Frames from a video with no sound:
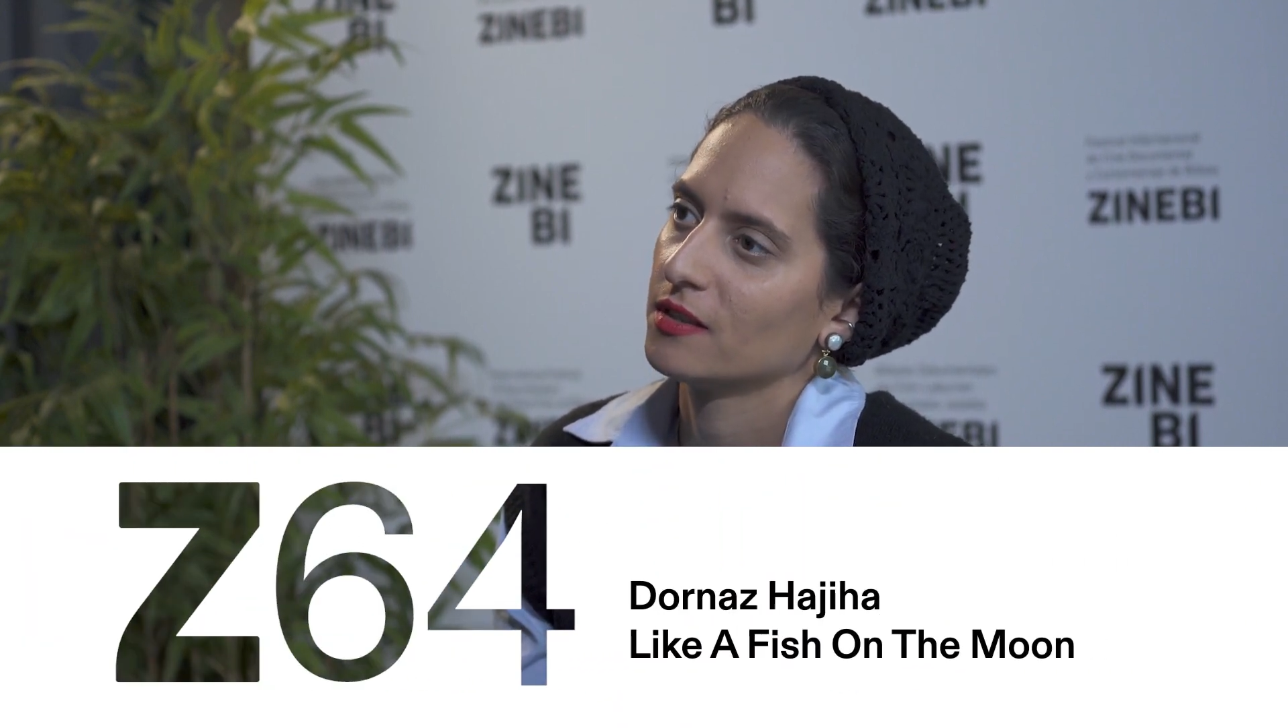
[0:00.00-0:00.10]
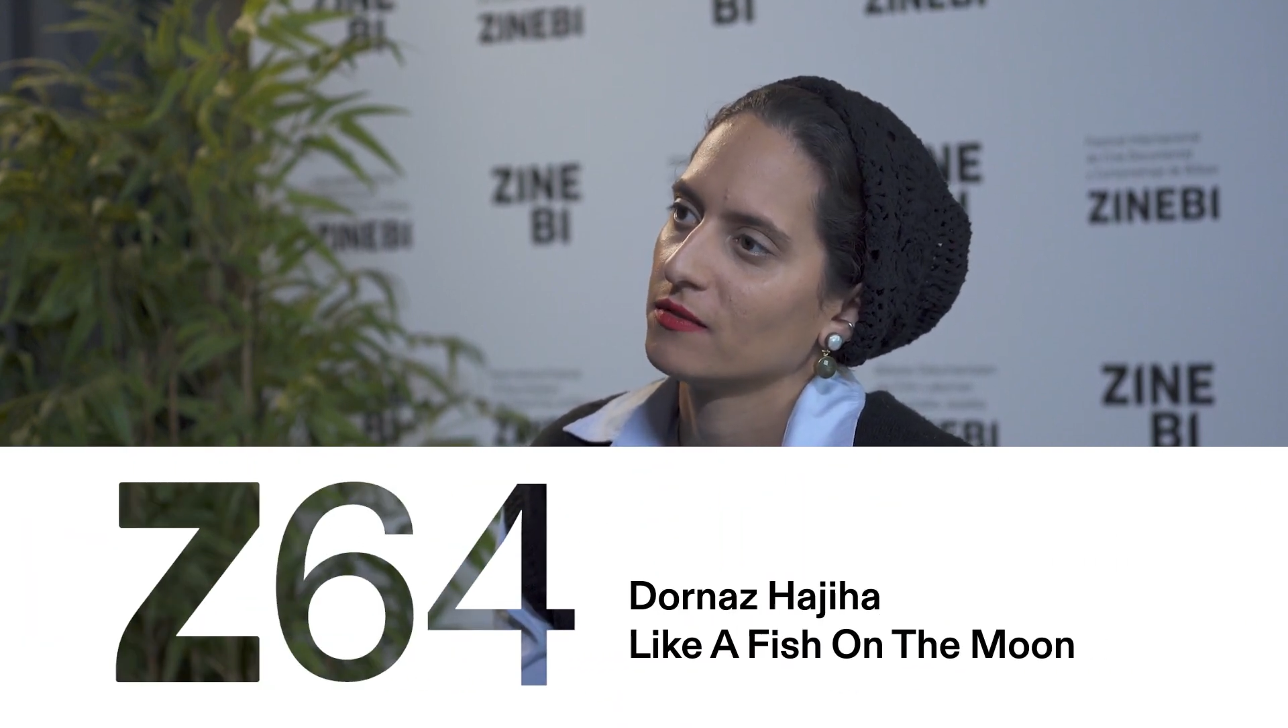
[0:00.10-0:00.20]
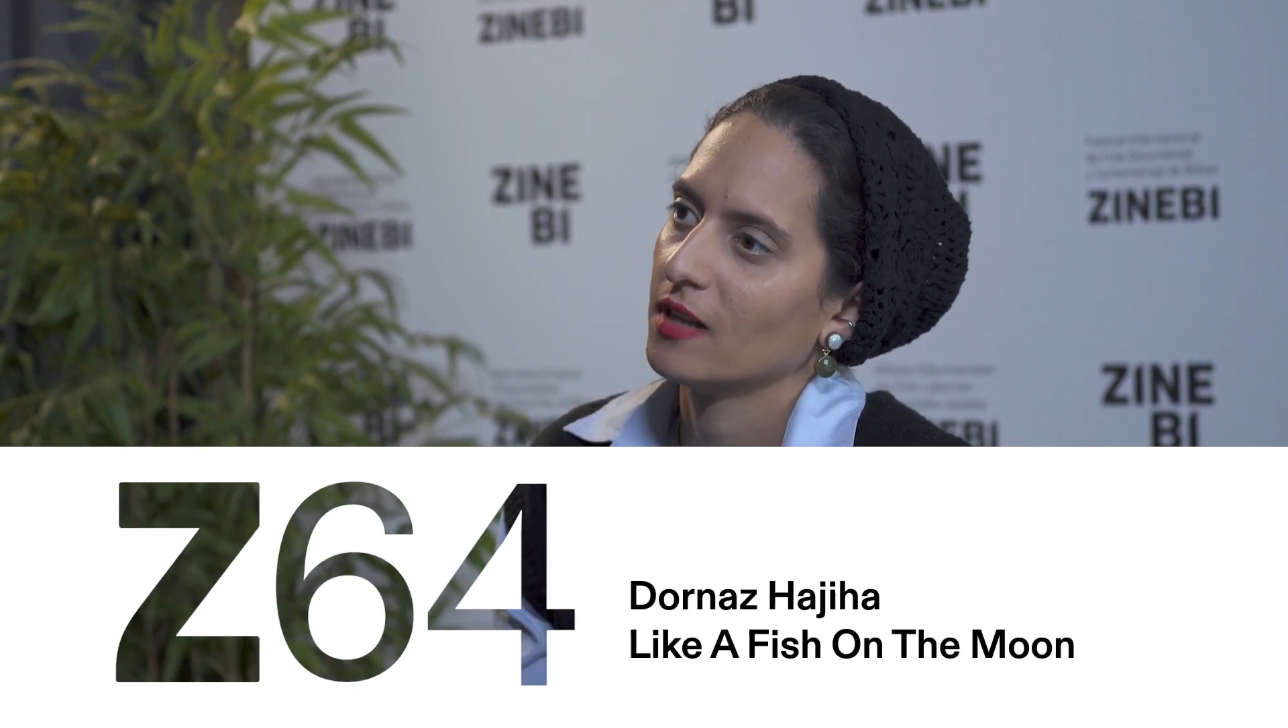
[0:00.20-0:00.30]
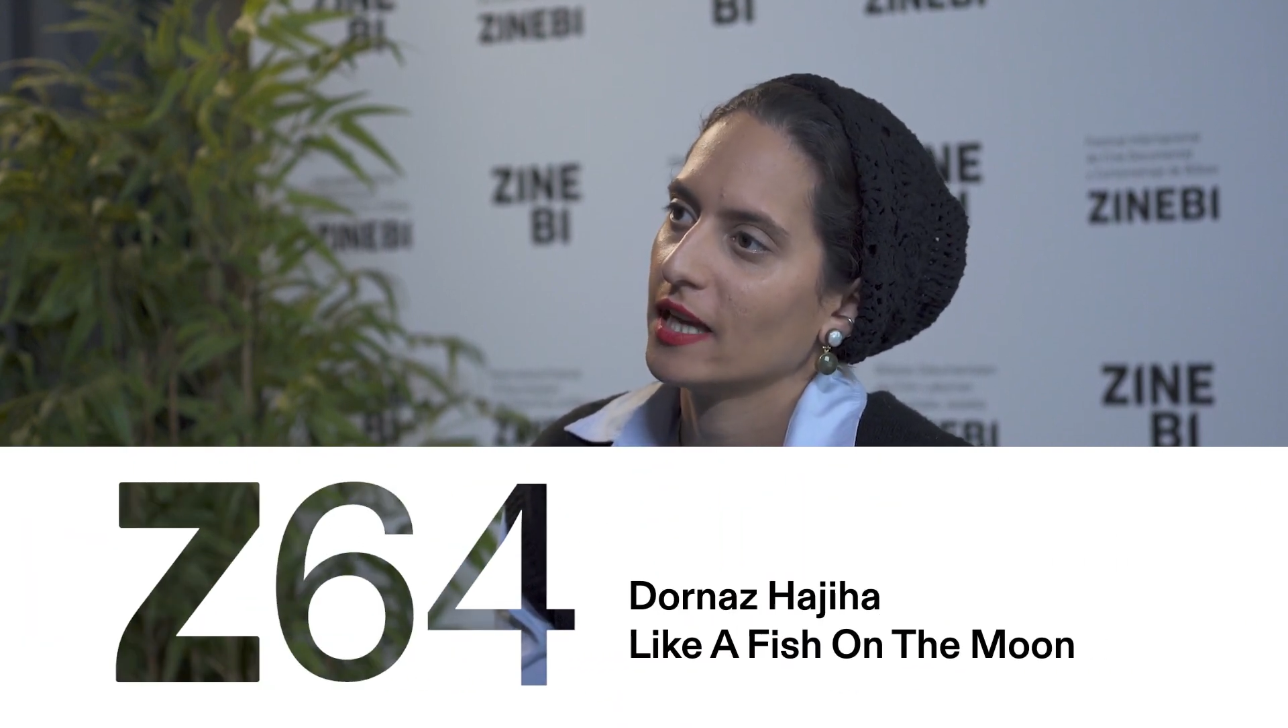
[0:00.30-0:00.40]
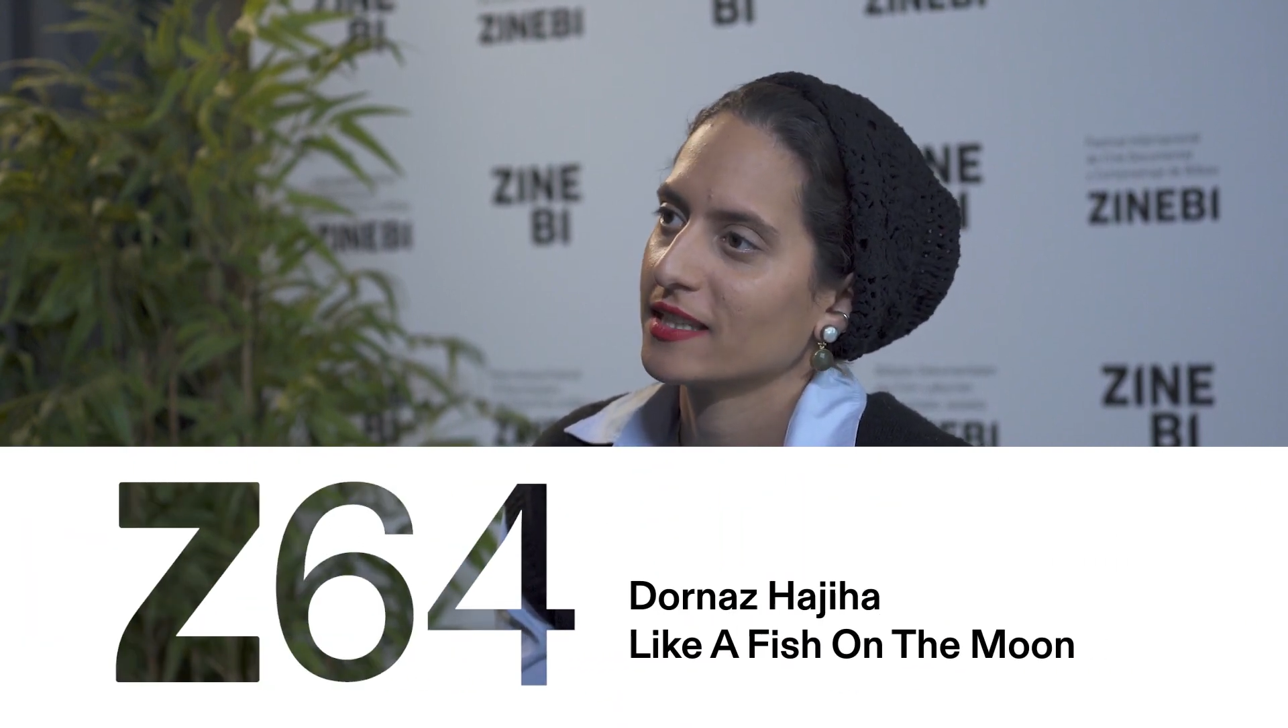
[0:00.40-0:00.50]

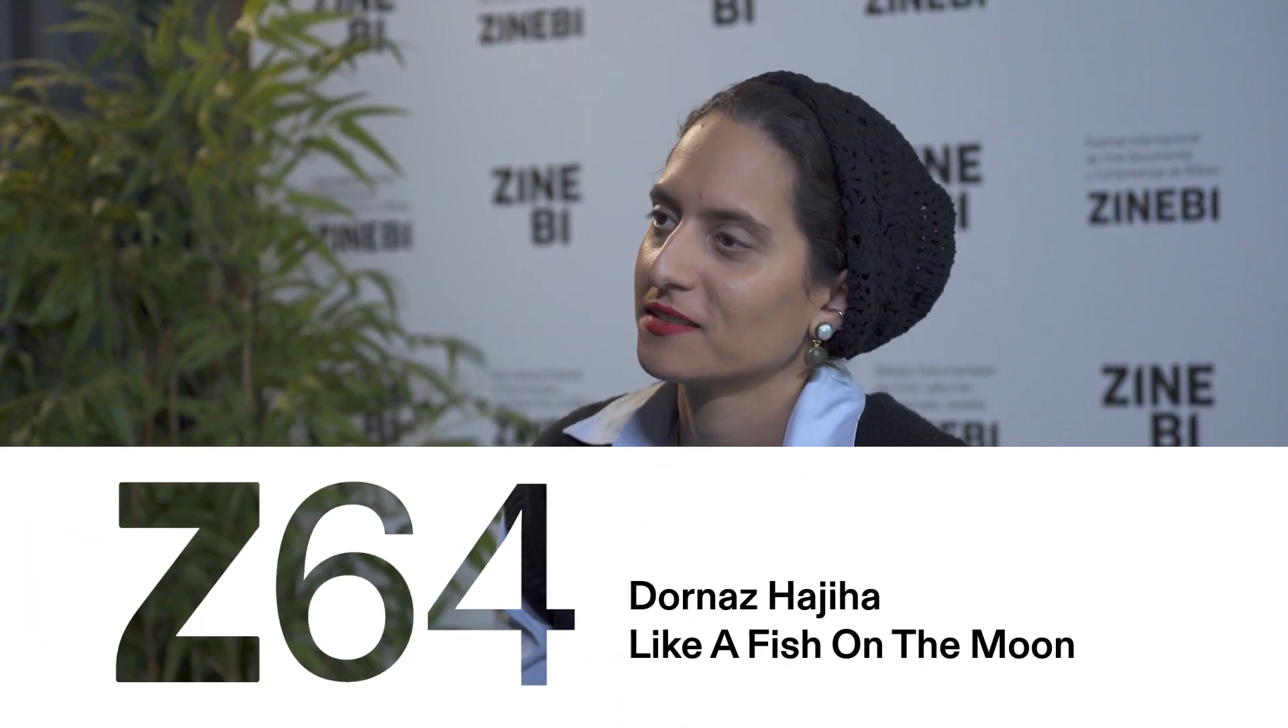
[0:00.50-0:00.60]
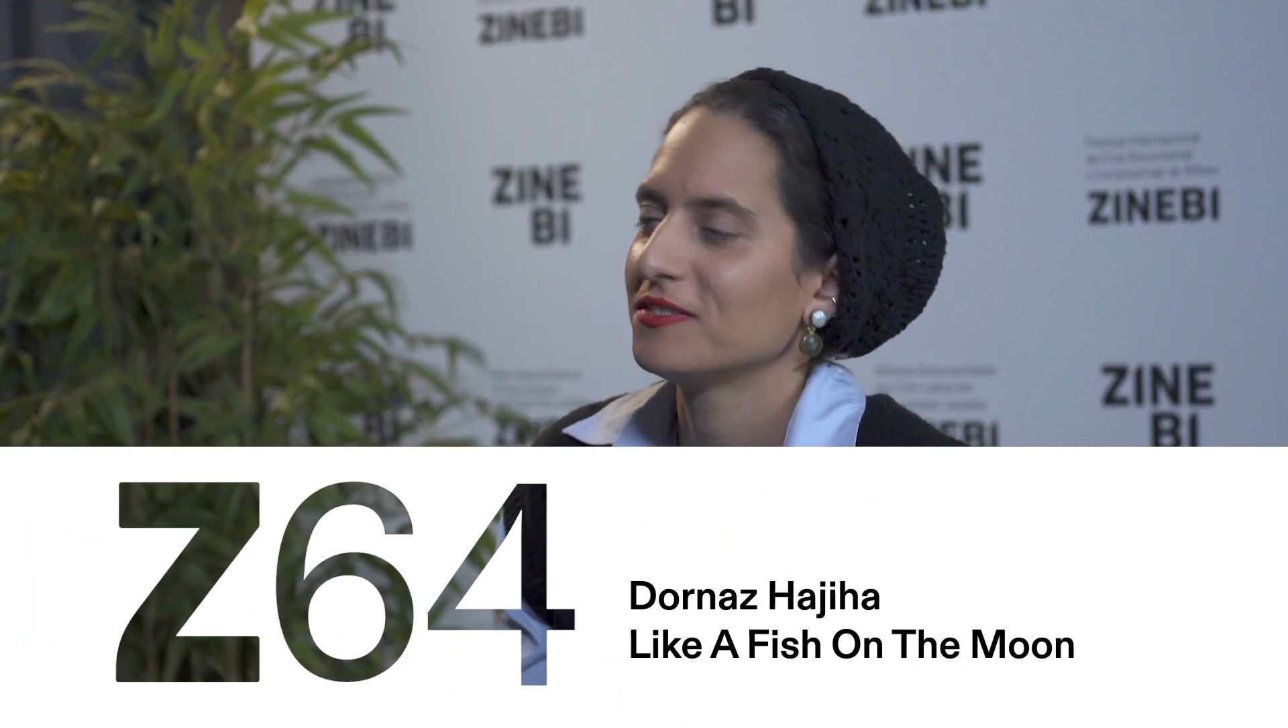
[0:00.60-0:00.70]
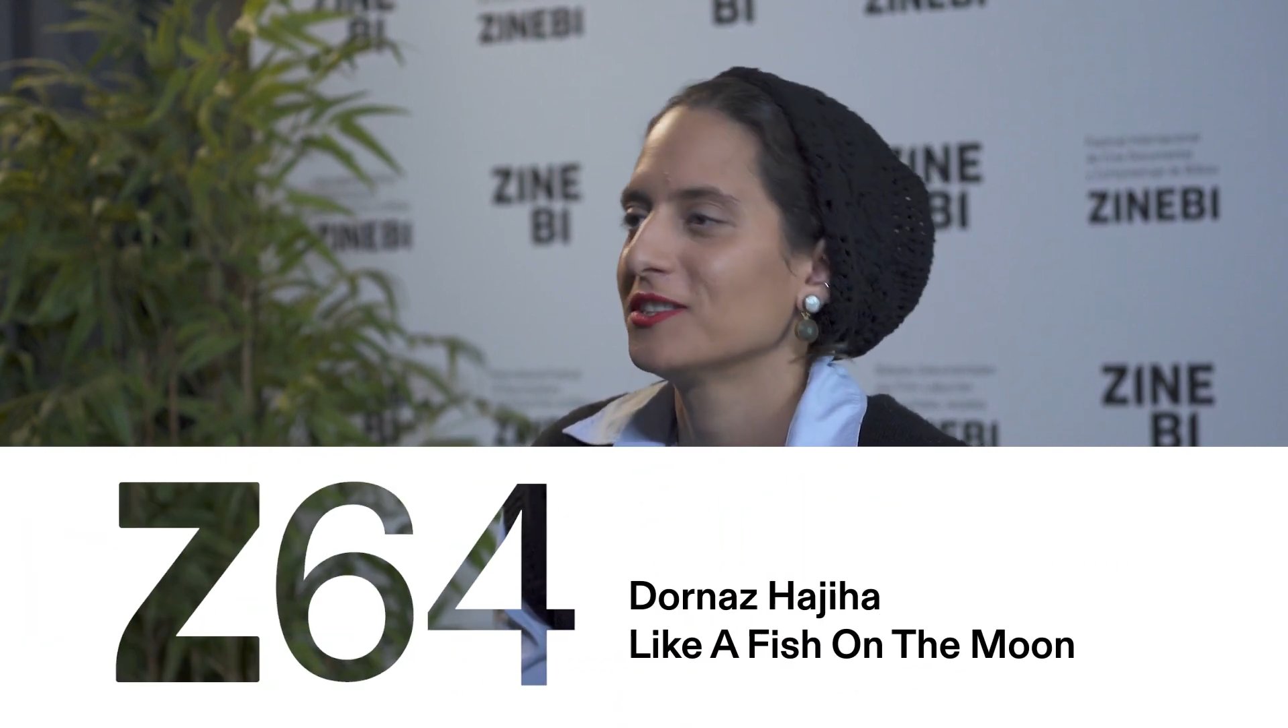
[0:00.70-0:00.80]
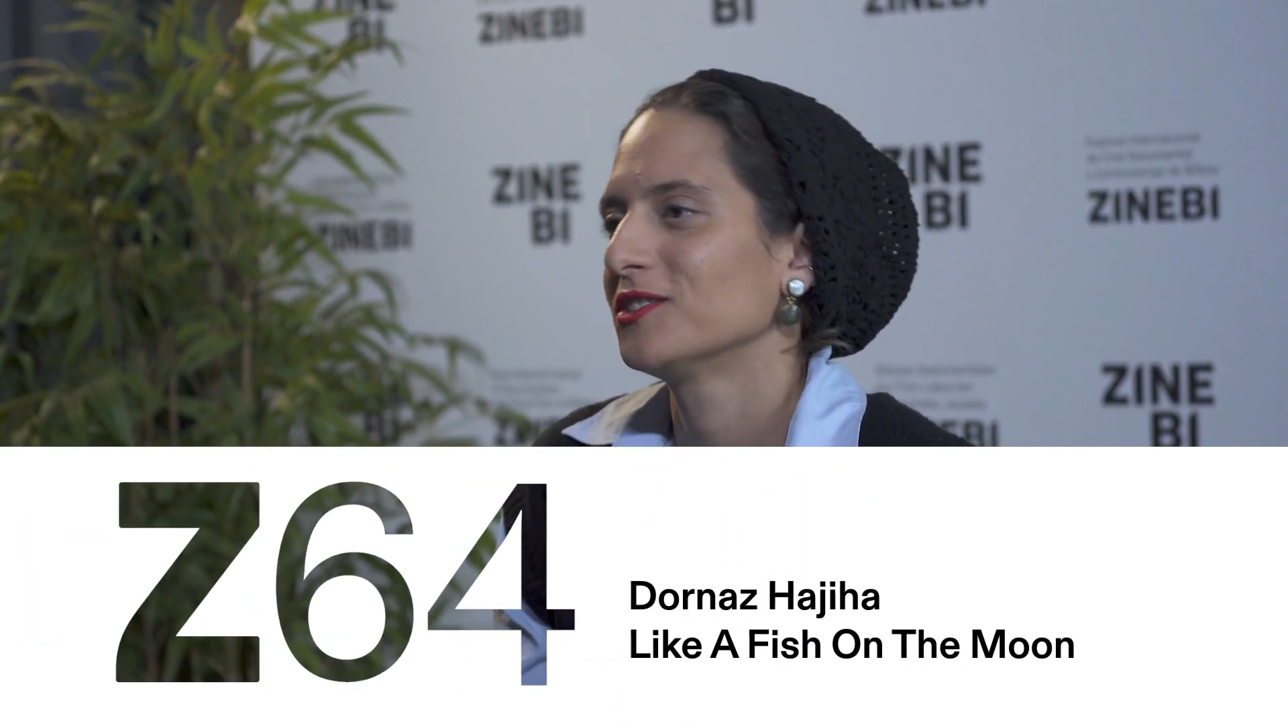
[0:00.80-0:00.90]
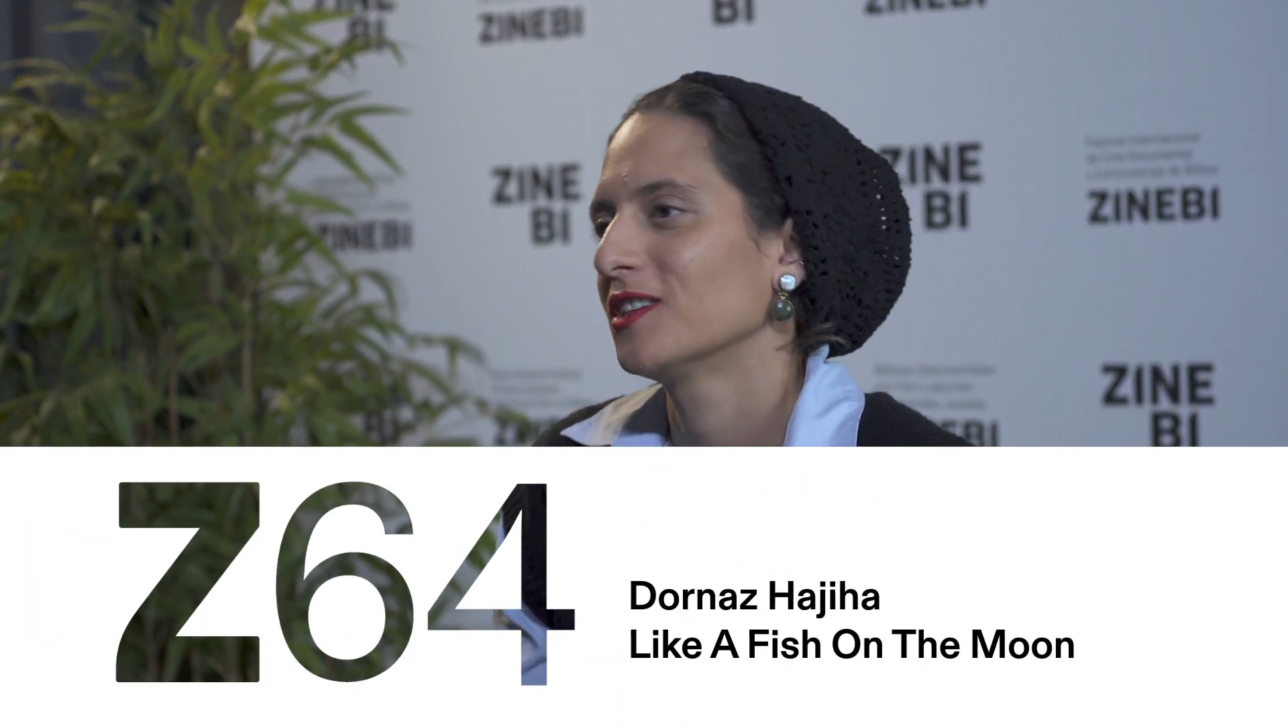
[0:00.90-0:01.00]
of Like a
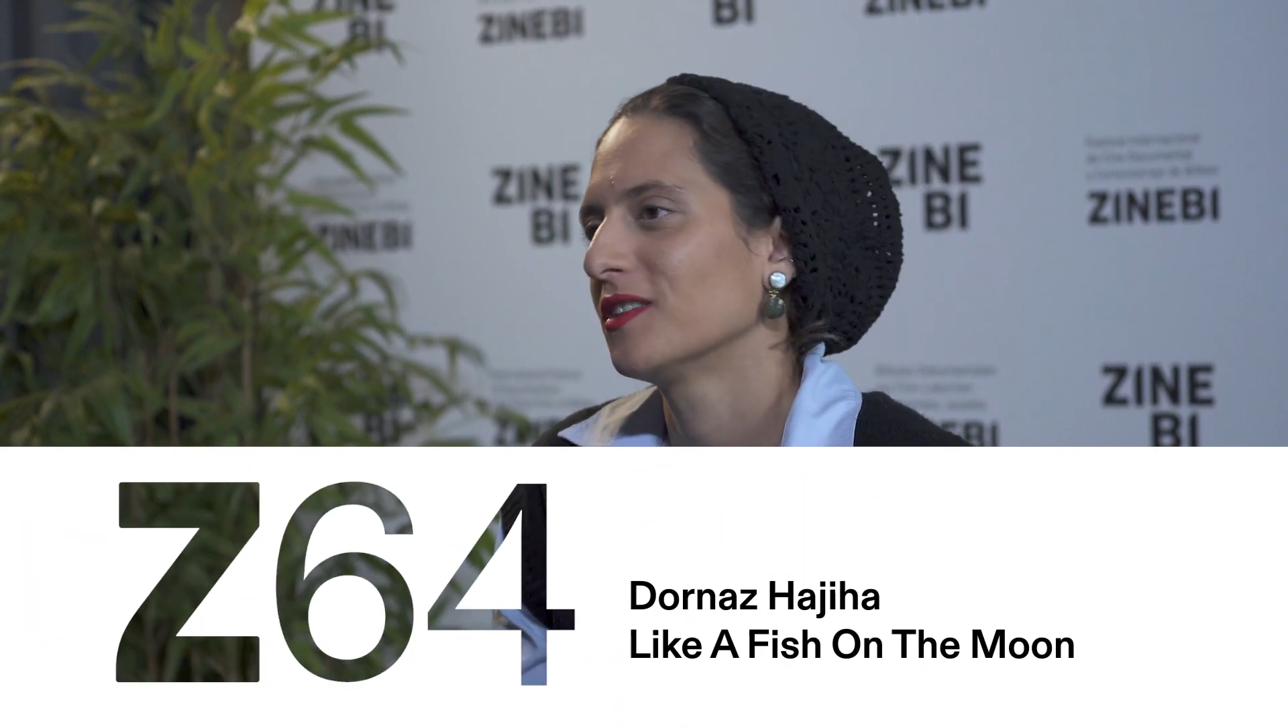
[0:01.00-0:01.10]
Fish